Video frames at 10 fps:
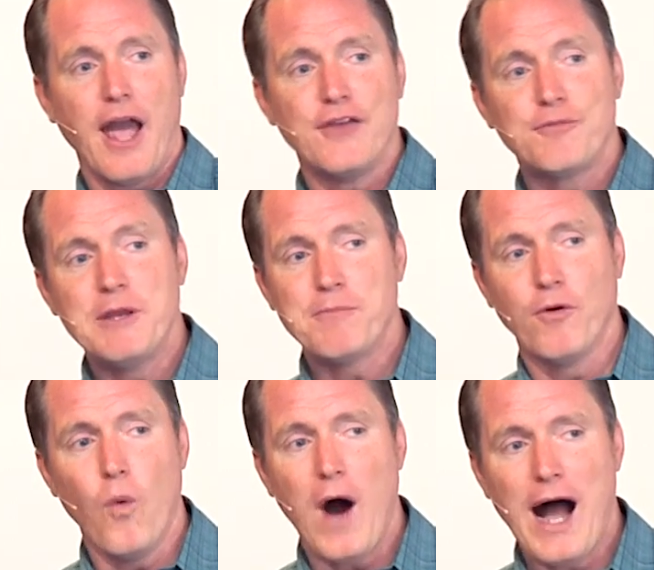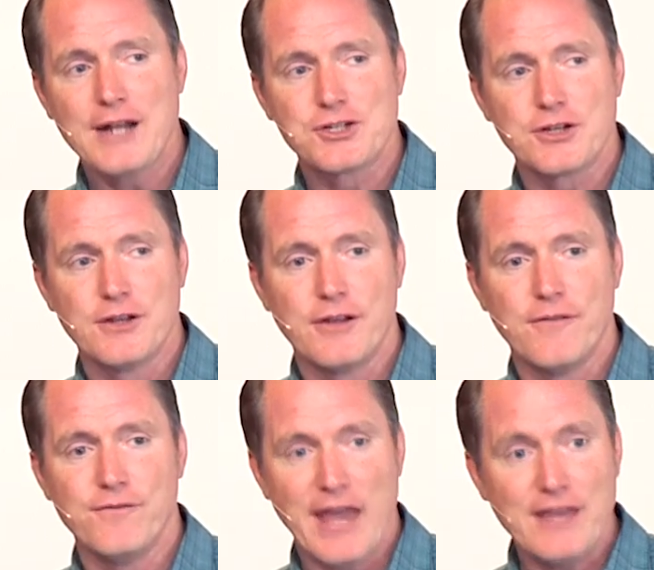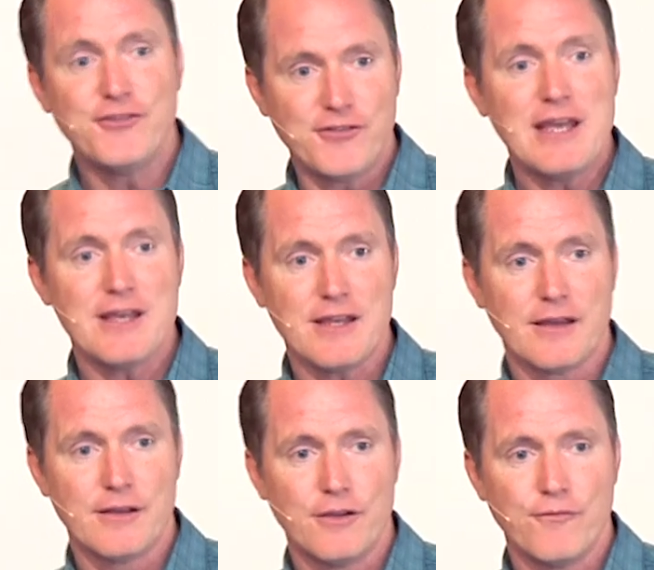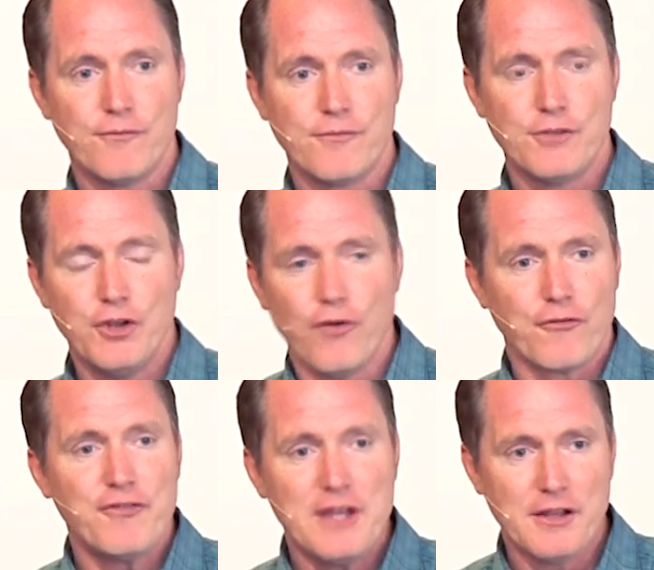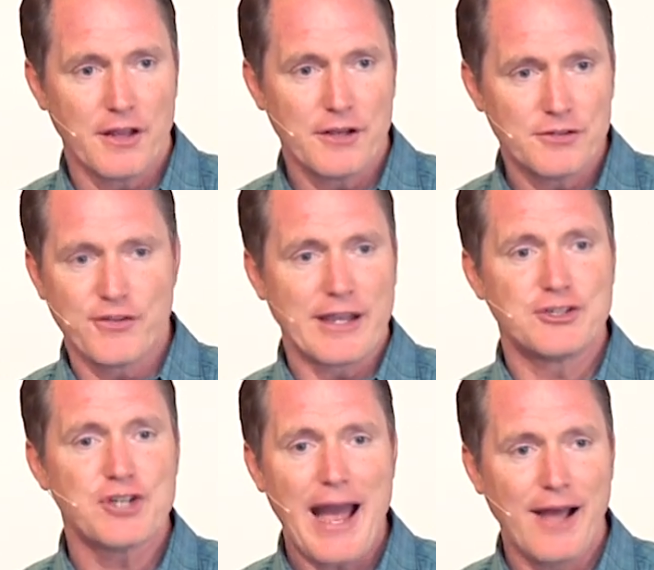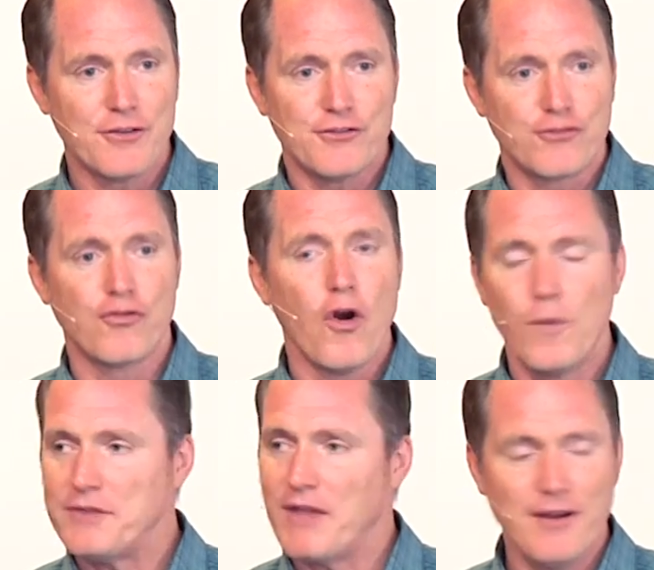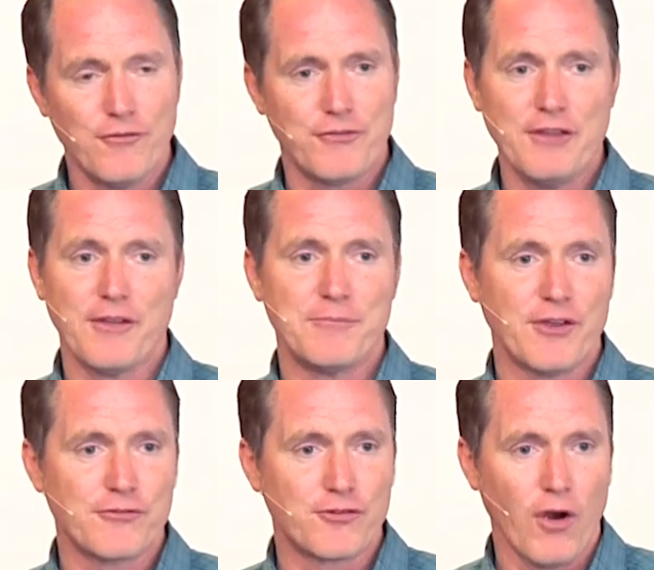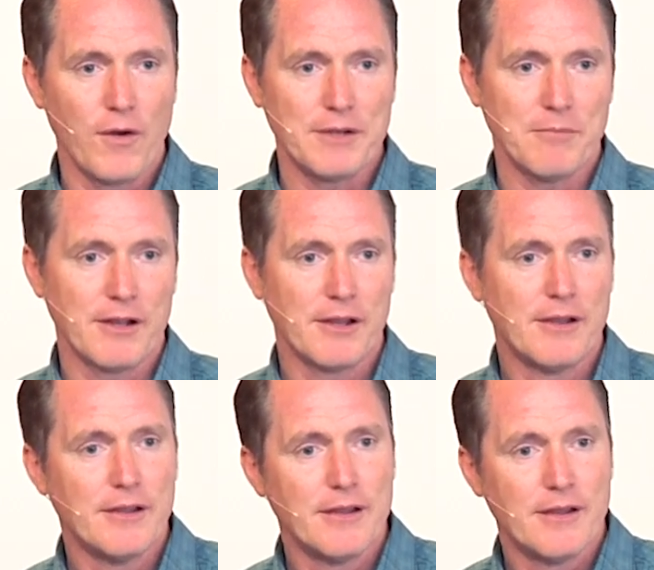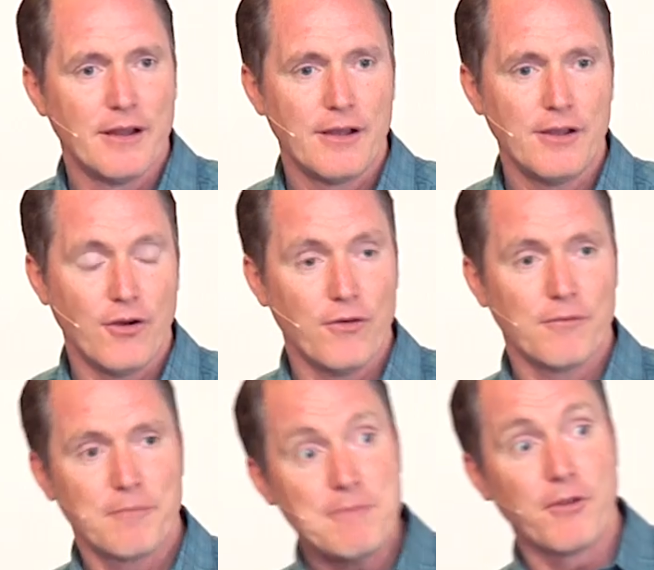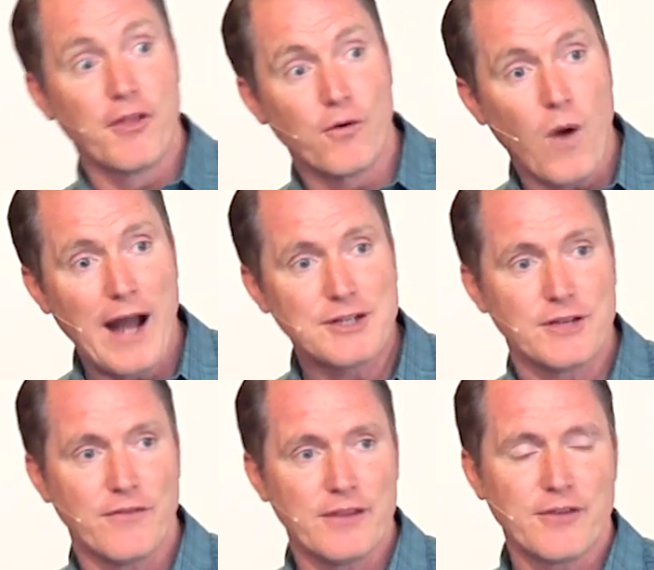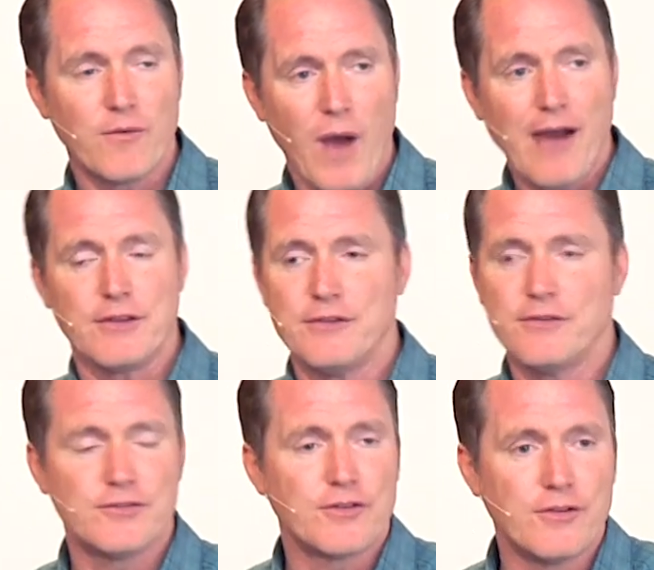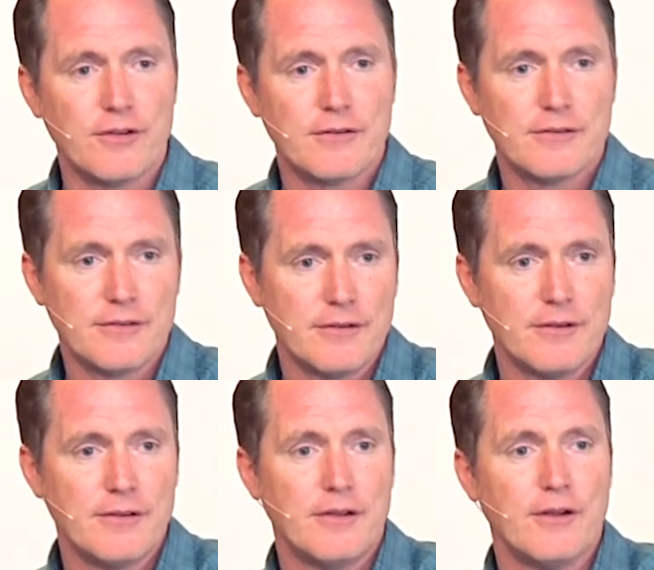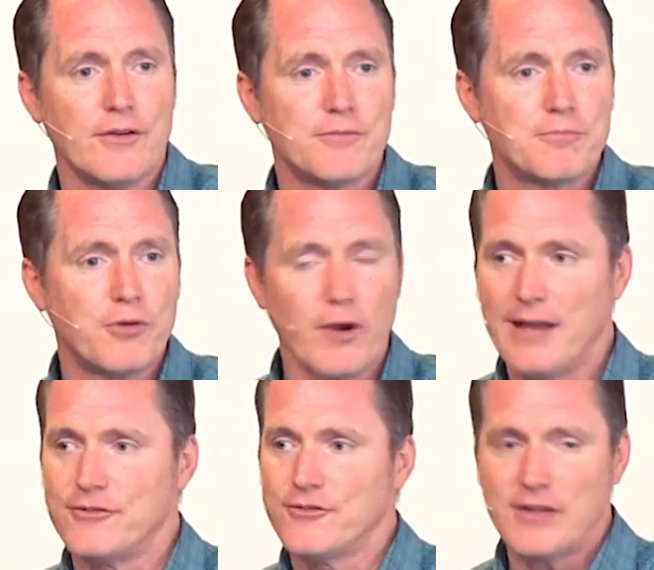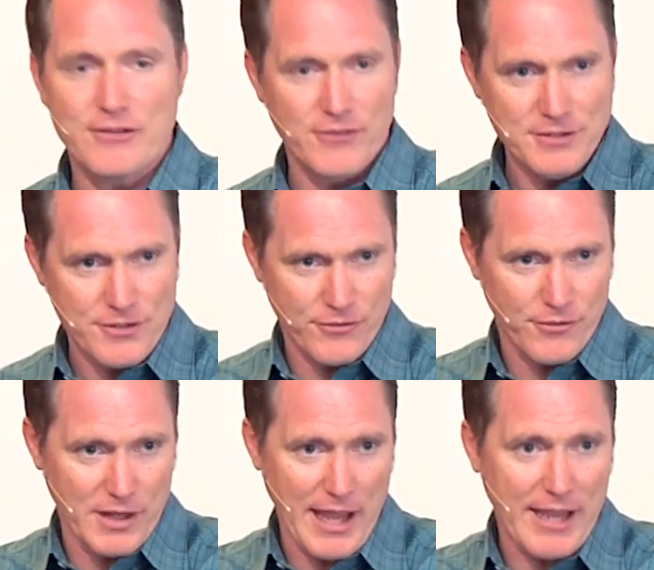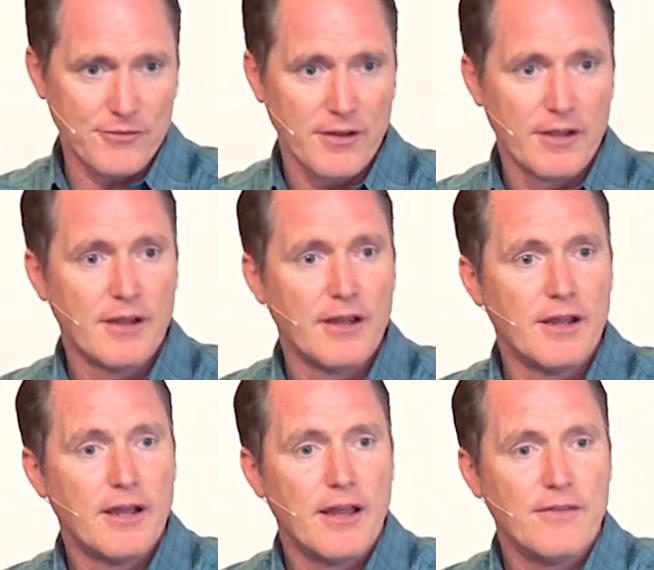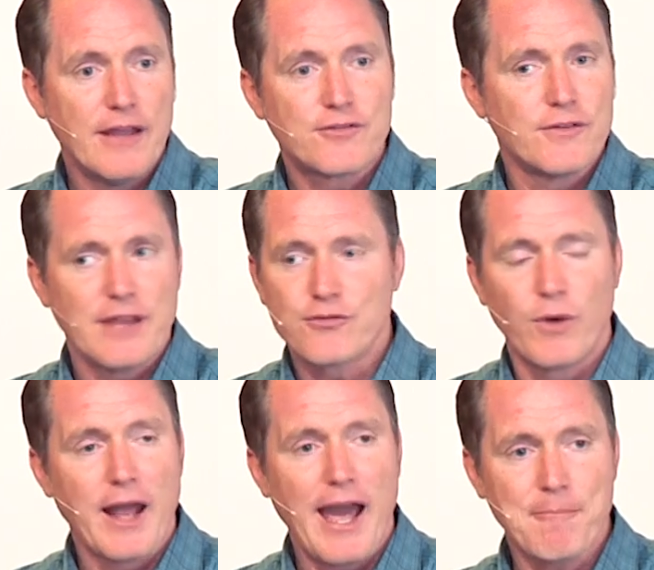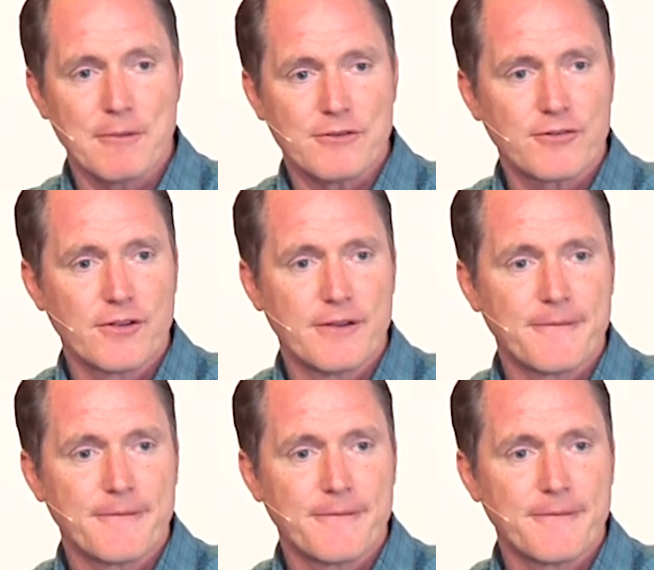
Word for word: as people watch, they see. You don't feel it. Just like a child is growing. They don't feel themselves growing, but, you know, people that are watching, they say, wow, he's put on 6 inches over the last. That's what happens.